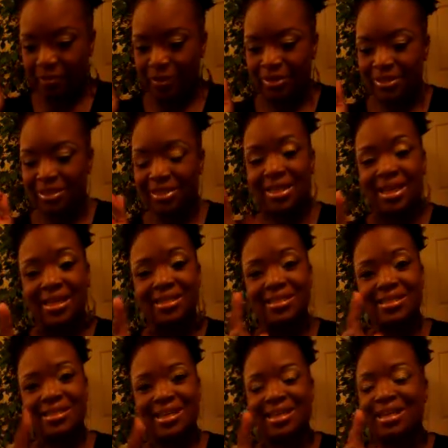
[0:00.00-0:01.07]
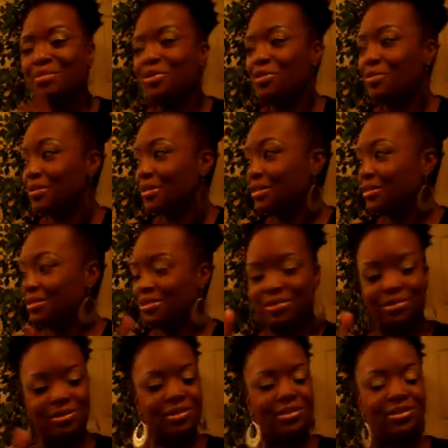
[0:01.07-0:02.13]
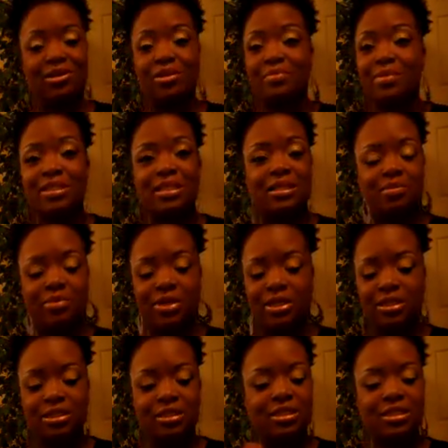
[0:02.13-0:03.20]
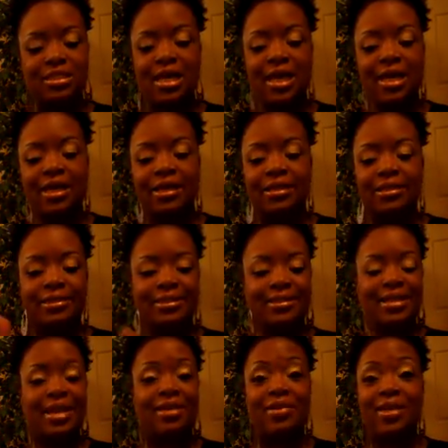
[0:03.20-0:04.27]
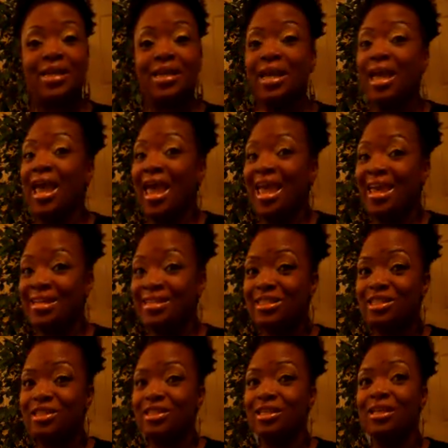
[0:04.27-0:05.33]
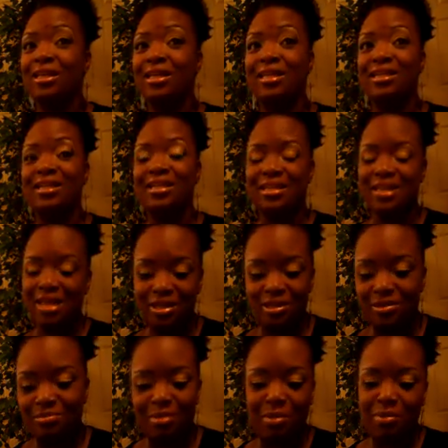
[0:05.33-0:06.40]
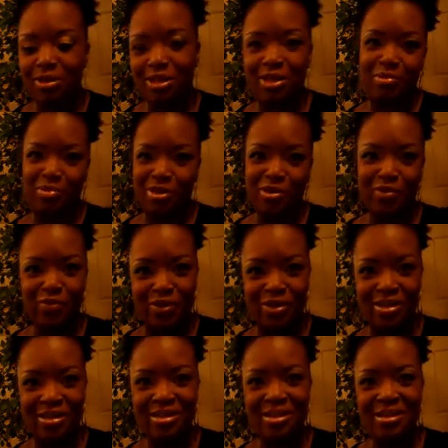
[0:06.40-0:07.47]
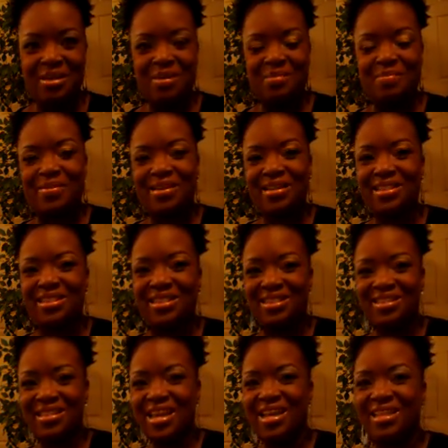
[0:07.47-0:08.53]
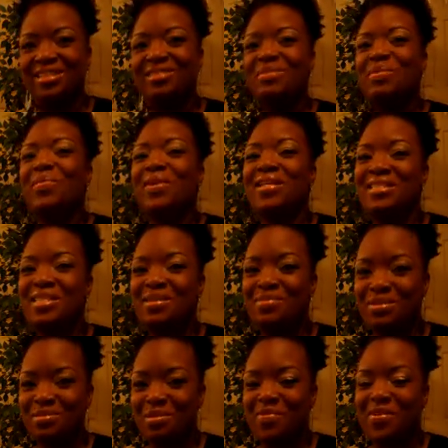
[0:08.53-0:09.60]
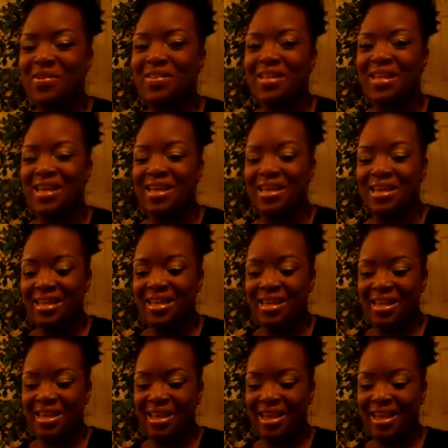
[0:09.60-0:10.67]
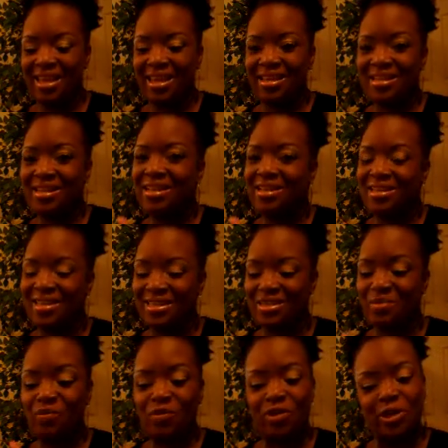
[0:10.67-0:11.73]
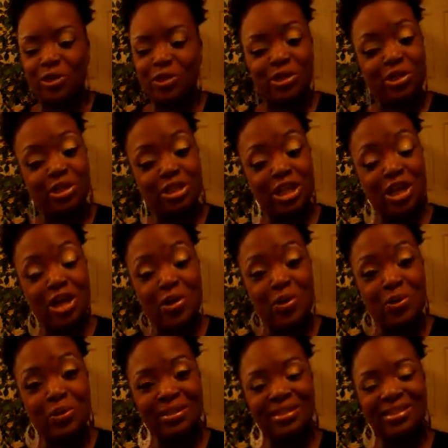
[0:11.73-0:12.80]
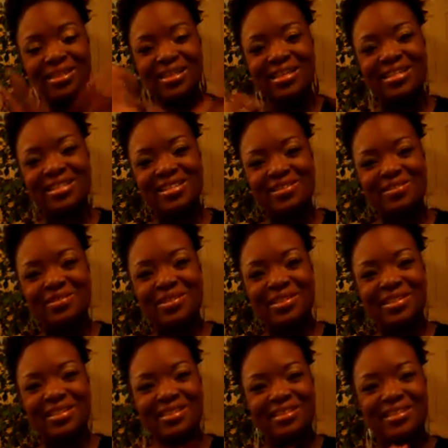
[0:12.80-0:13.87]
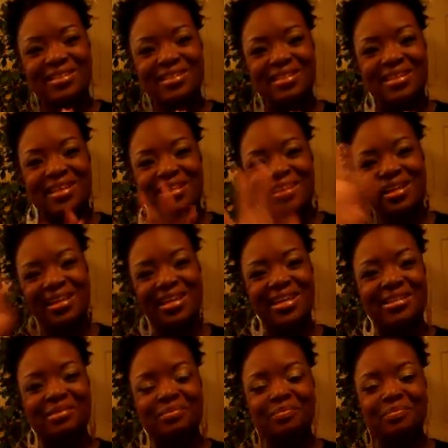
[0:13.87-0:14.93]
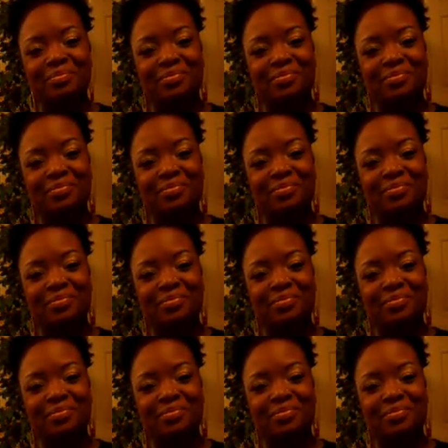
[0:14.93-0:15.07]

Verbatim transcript: But tonight is the night I'm going. Starting my celebration tonight, Saturday and Sunday, and then that's my birthday will be over. But yeah, Wednesday was my birthday, and yes, I'm 42 years old. So again,